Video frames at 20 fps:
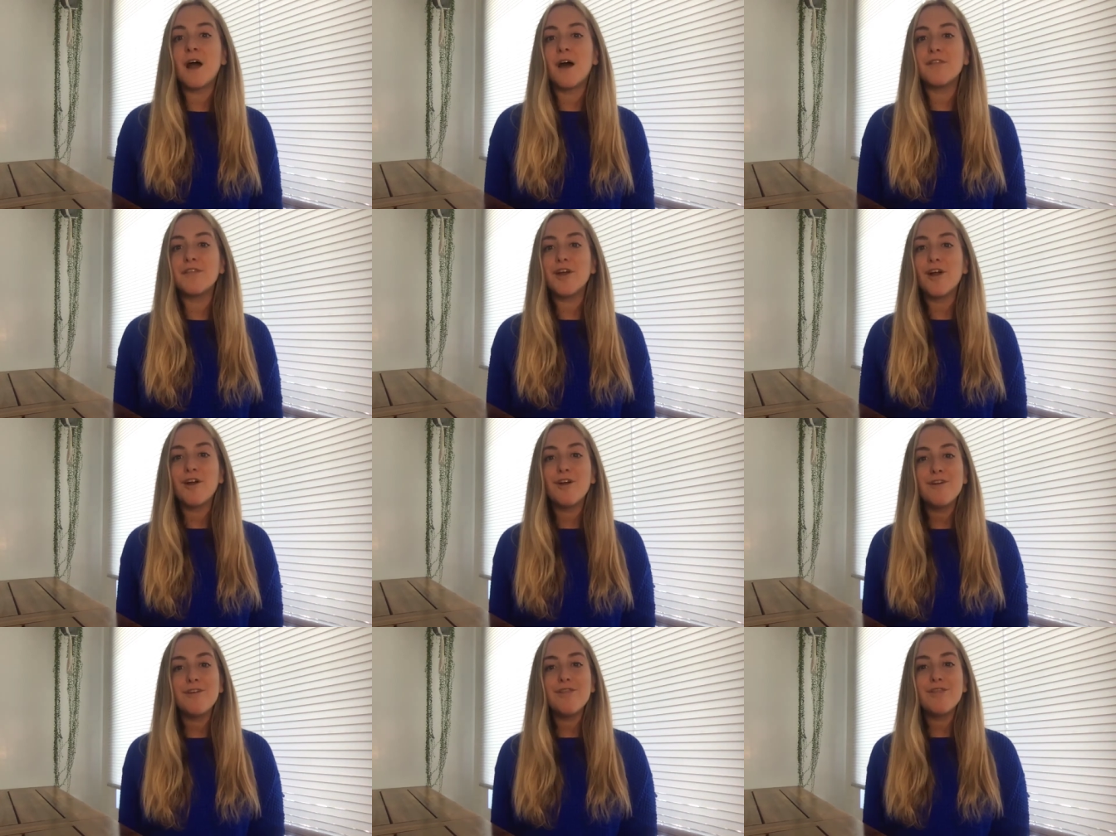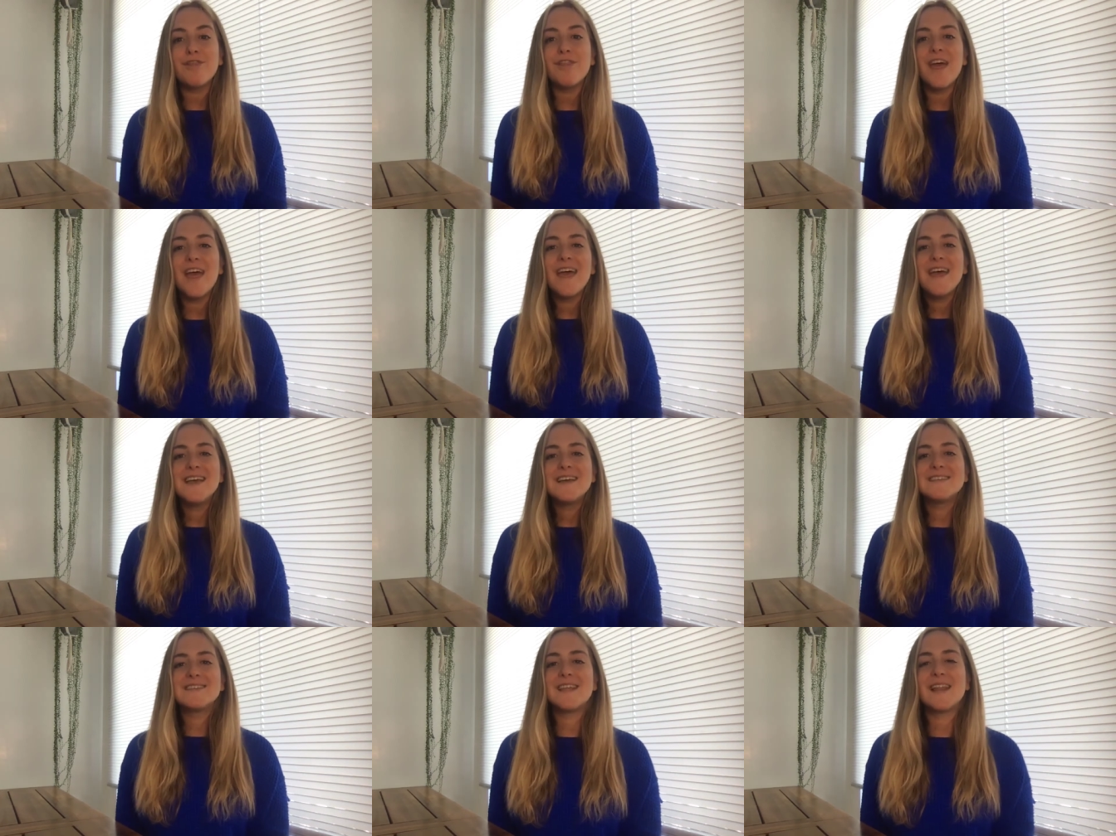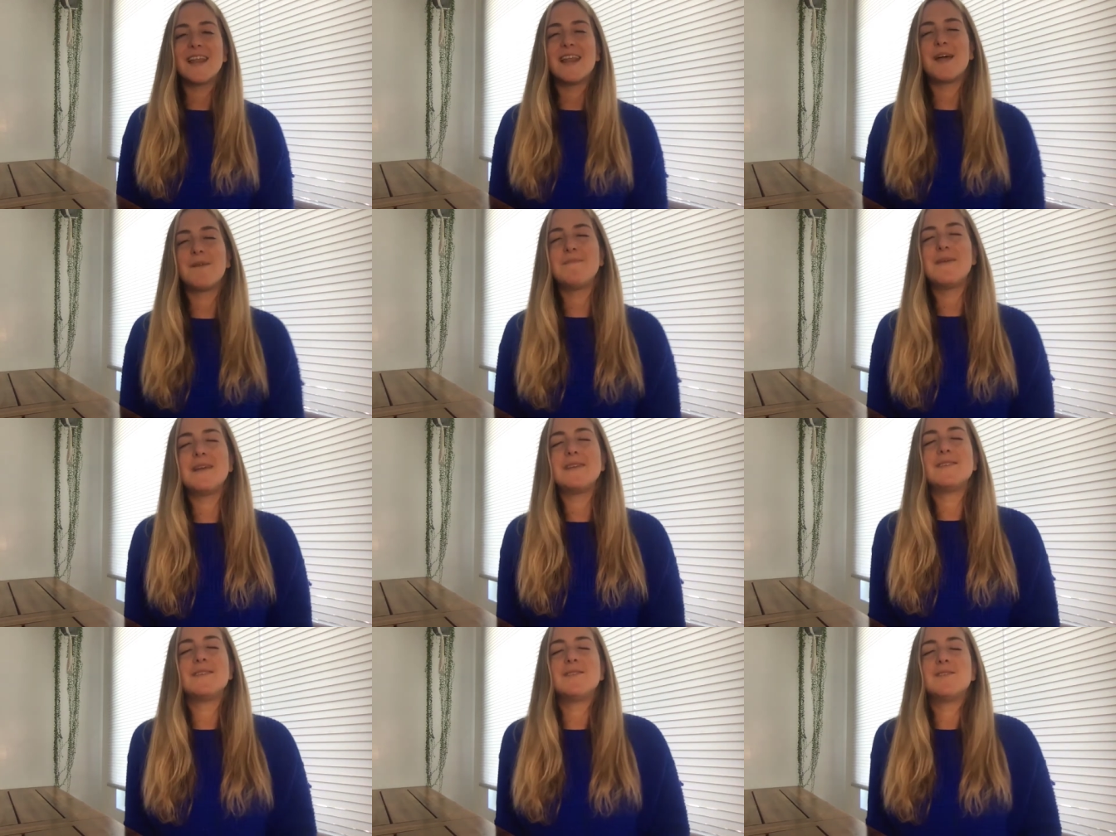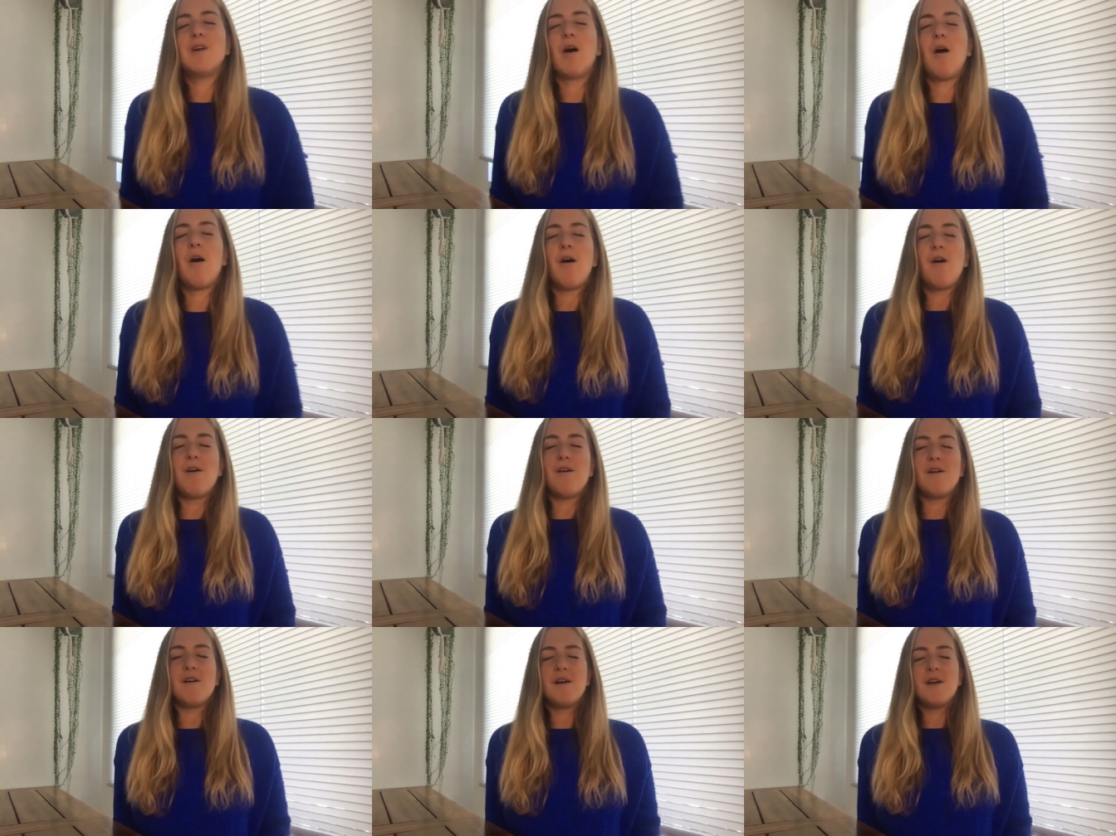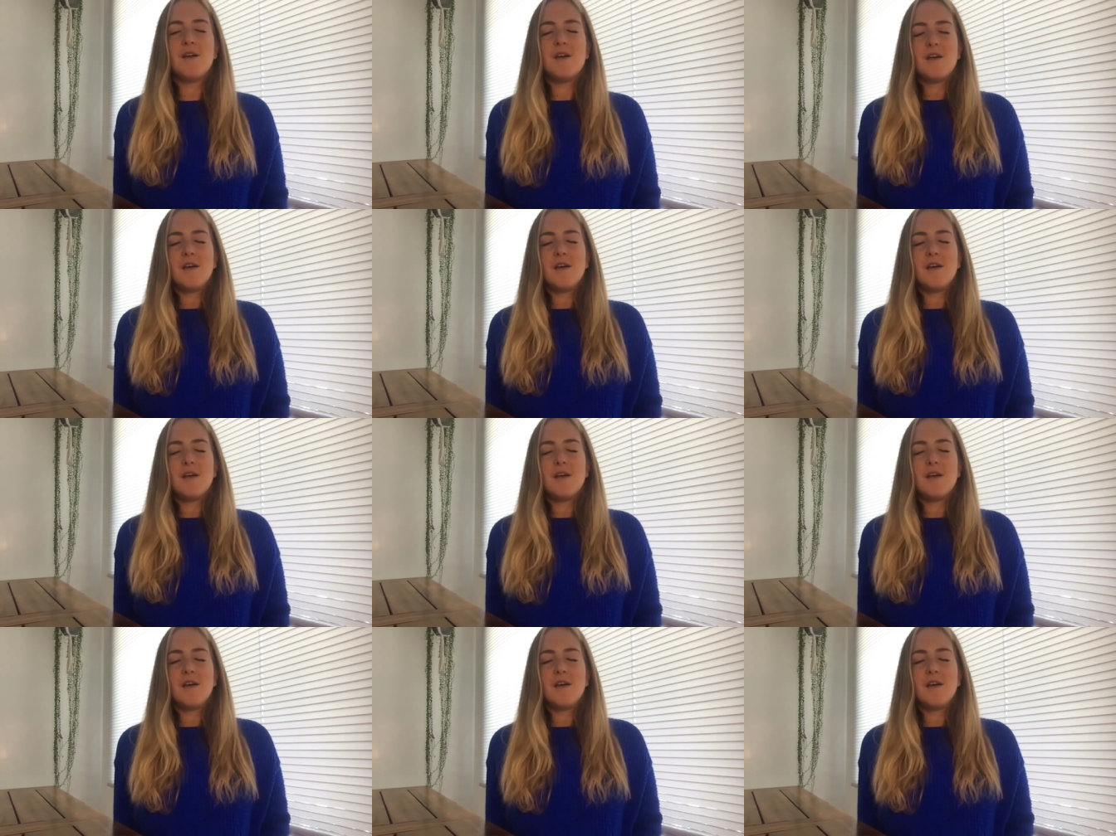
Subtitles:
on the earth, sitting up nice and tall,